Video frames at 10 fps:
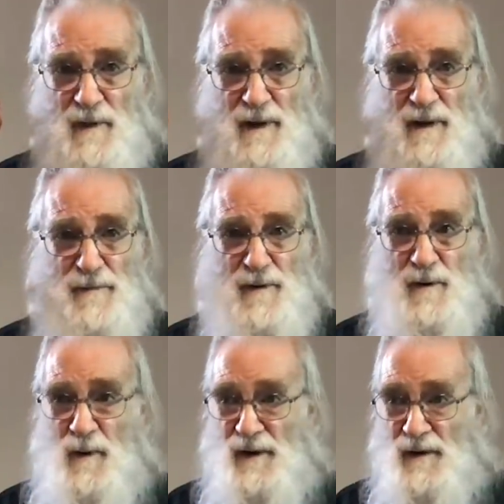If he
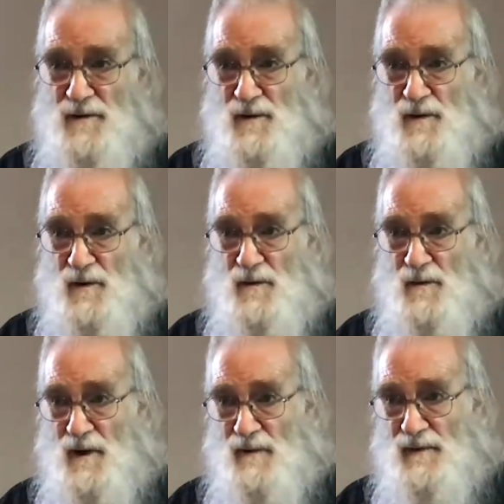wanted to
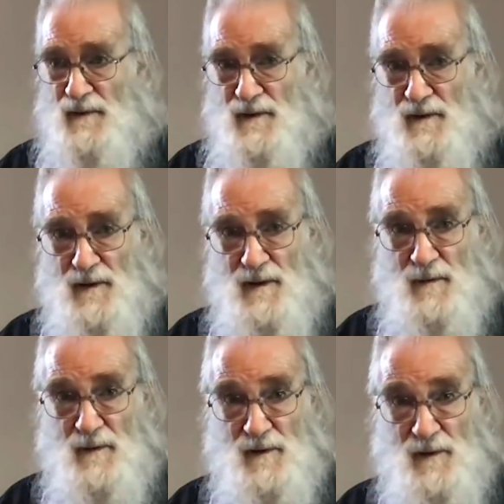know everything that
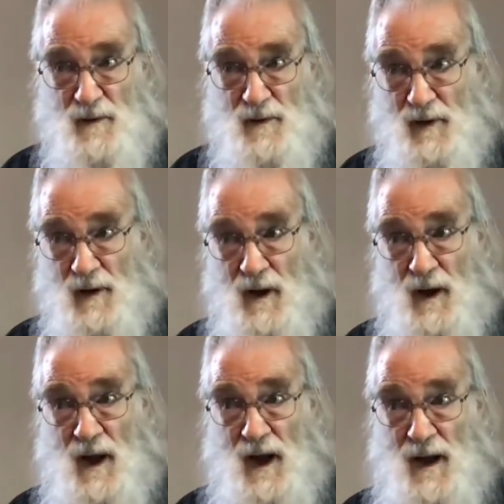they were doing,
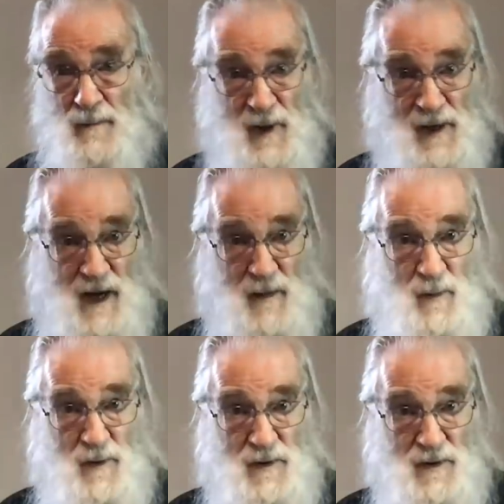and McCabe
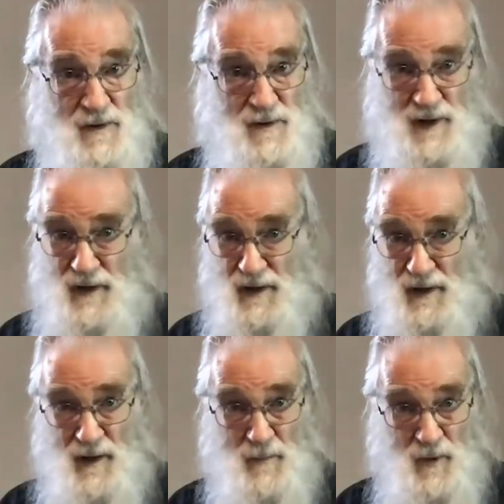was telling
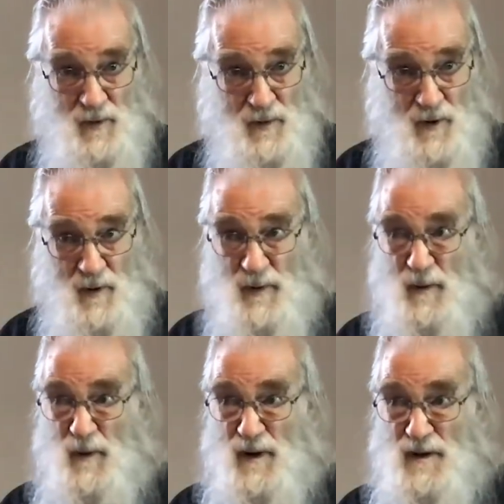him, or
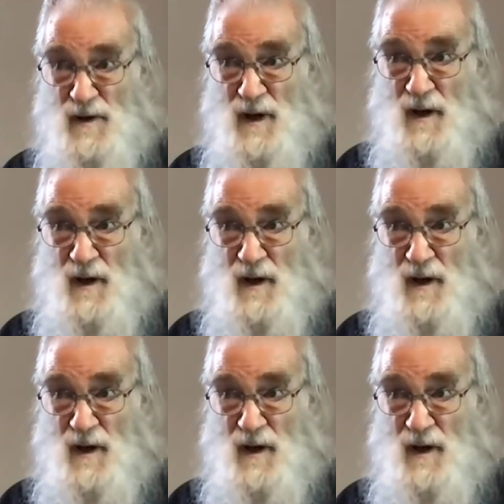Comey was,